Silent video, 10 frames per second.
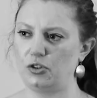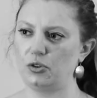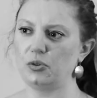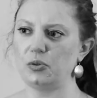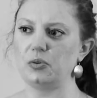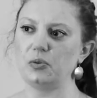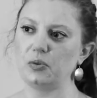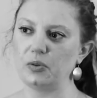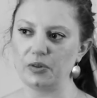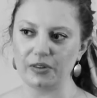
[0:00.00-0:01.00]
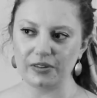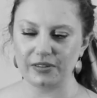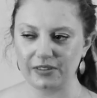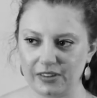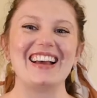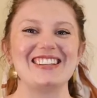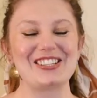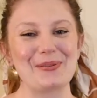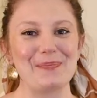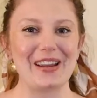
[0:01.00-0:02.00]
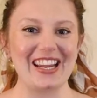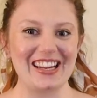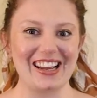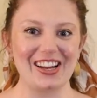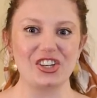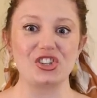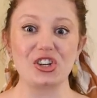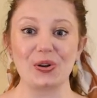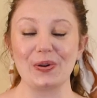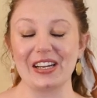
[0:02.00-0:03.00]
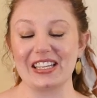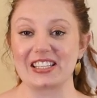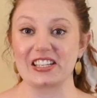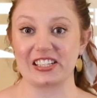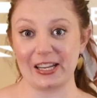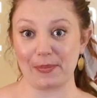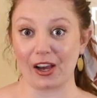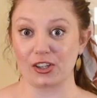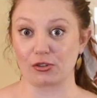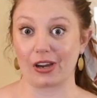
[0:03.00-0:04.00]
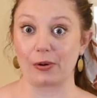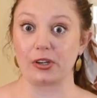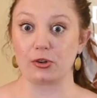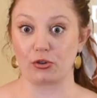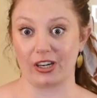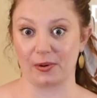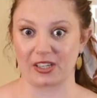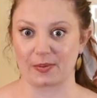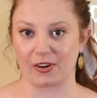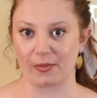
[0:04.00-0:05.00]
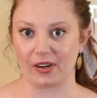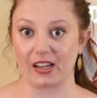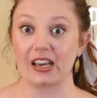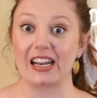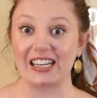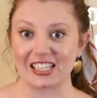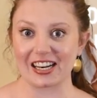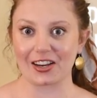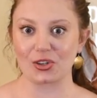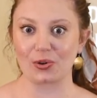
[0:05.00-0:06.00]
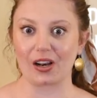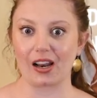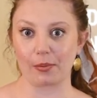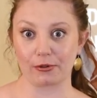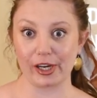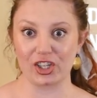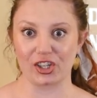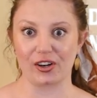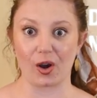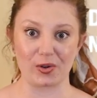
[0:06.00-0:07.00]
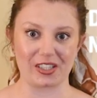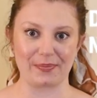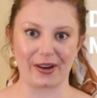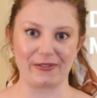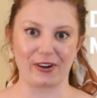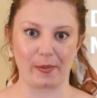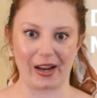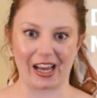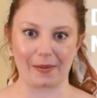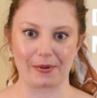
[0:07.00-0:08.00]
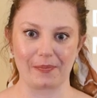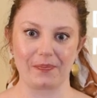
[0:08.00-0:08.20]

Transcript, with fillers: Dune. To me, DUNE is the Deep Underground Neutrino Experiment, an international collaboration hosted by Fermilab.